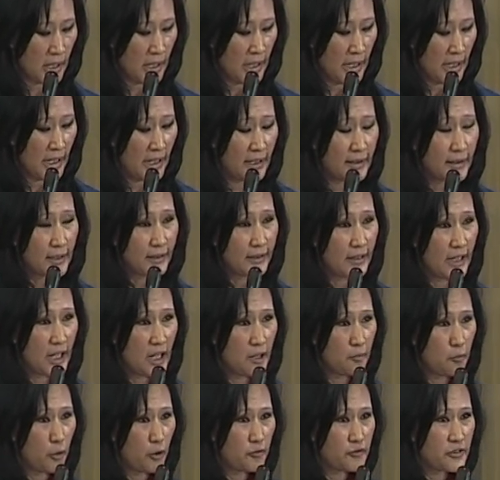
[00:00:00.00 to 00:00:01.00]
In the
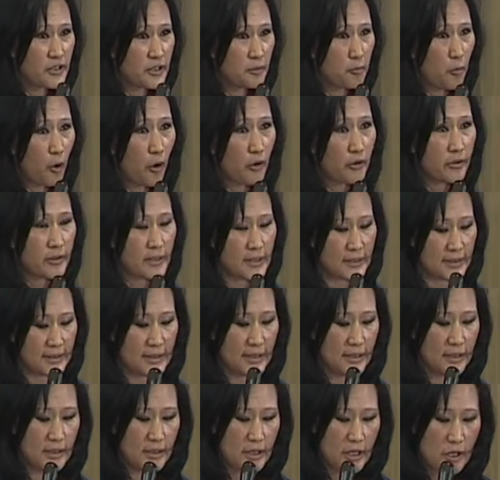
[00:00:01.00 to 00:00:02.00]
name of
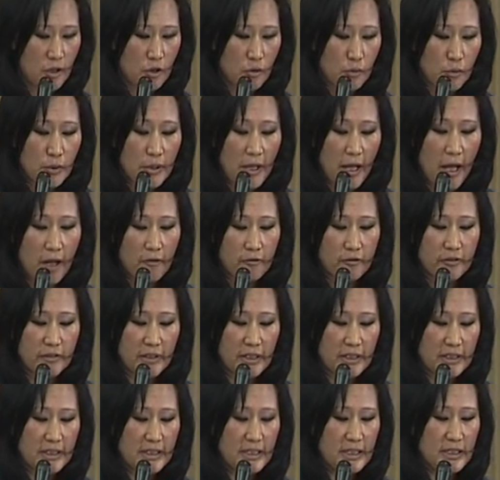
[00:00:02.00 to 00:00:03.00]
democracy, we have
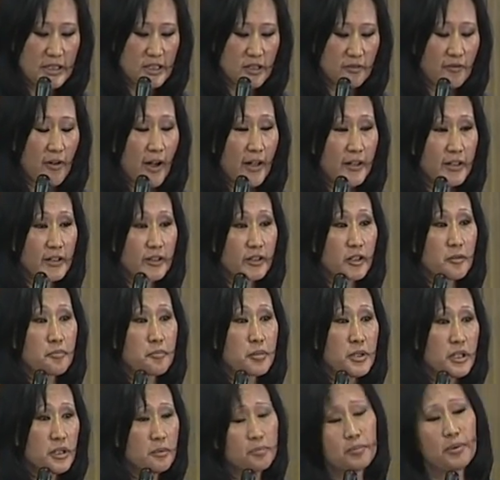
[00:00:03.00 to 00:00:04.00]
greatly divided the
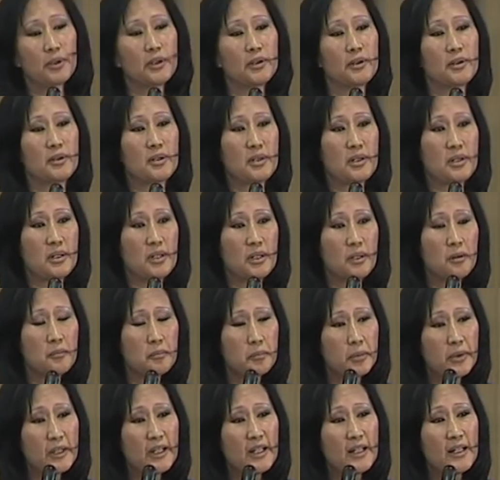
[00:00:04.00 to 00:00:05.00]
people.
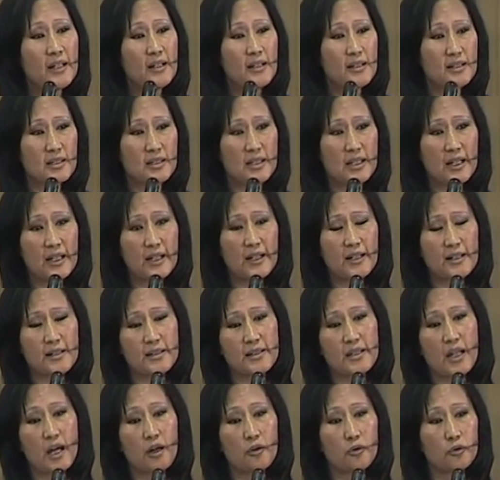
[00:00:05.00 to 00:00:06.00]
Please let us
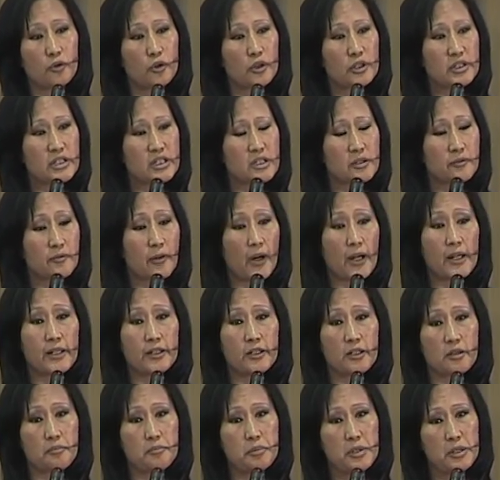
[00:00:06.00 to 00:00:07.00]
now not divide
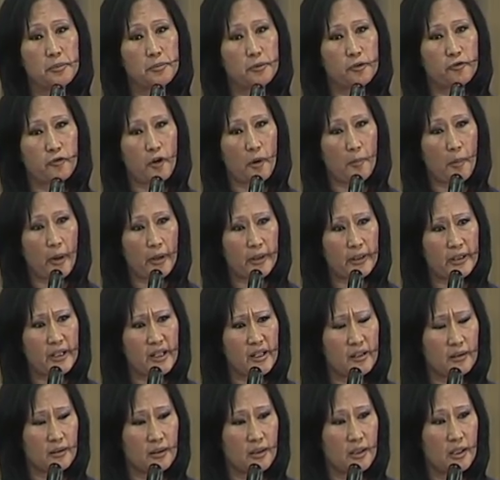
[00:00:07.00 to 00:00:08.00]
our people from our
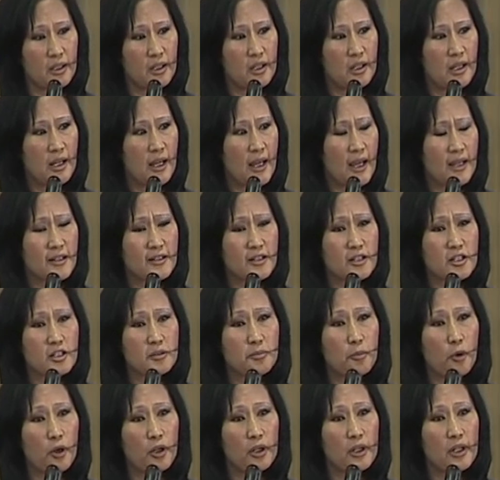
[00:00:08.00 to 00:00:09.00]
king. As a
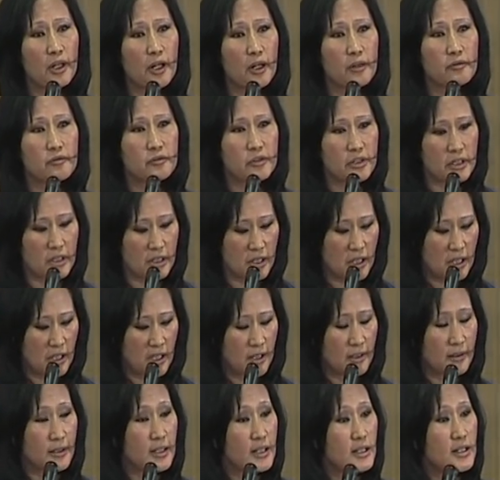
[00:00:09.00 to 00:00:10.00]
small country,
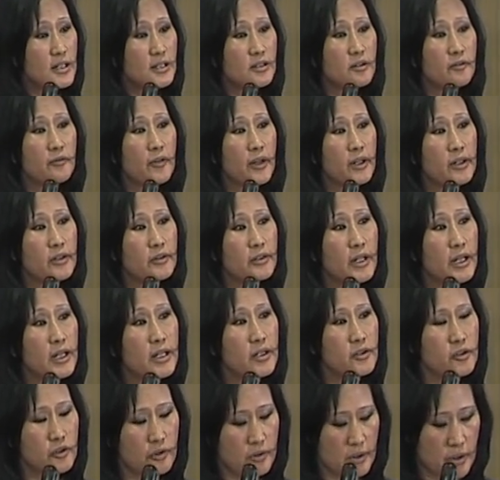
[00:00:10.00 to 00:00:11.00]
this is a very
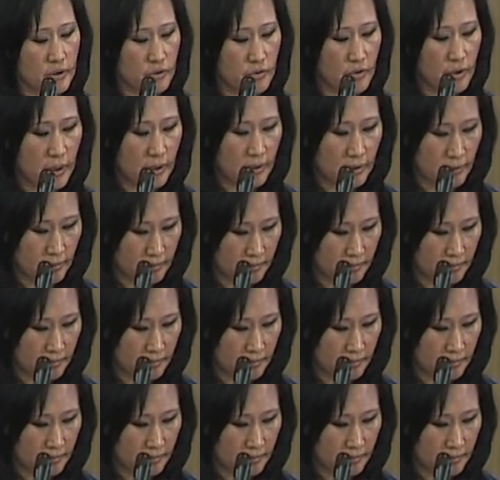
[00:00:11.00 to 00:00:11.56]
dangerous trend.